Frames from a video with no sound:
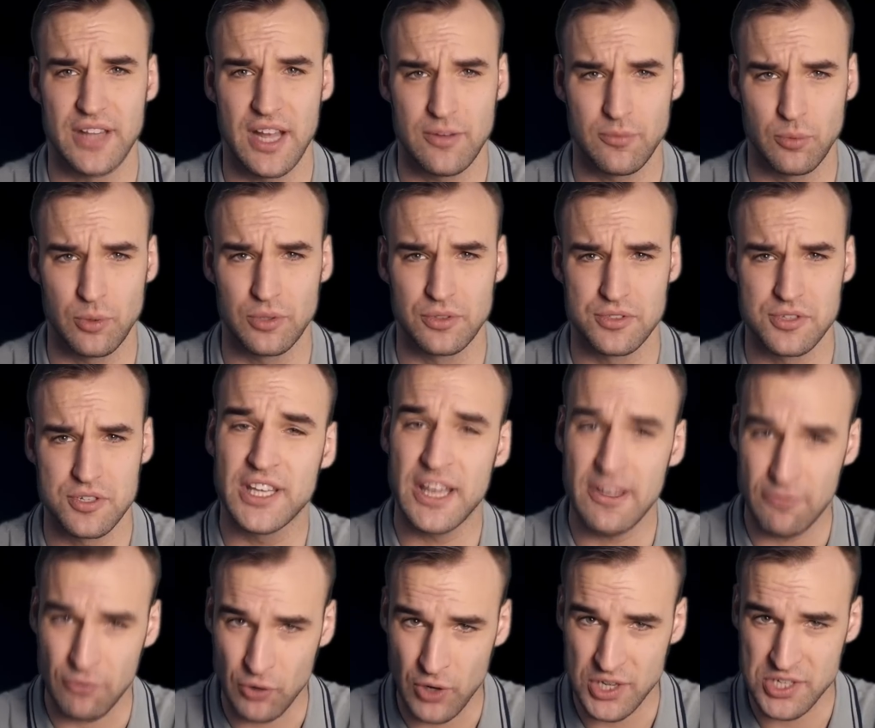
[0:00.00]
That would
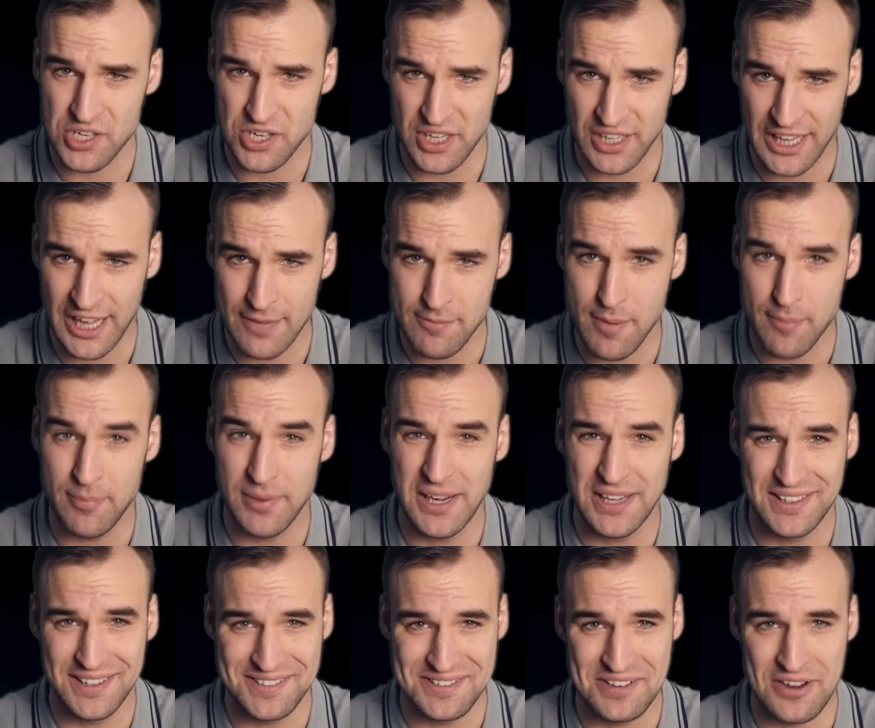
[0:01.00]
give Russia the
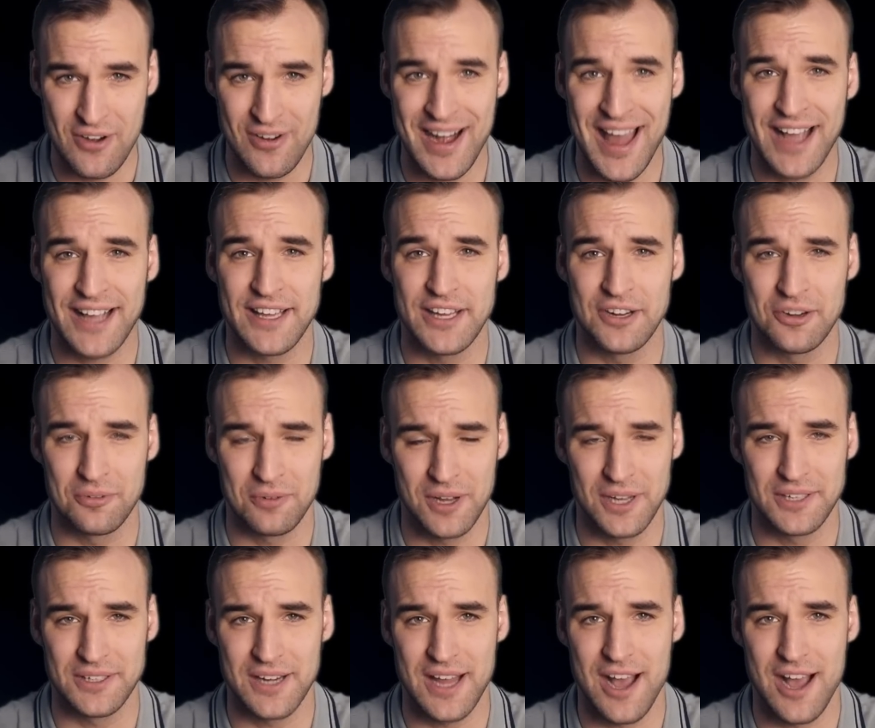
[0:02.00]
capabilities they're lacking right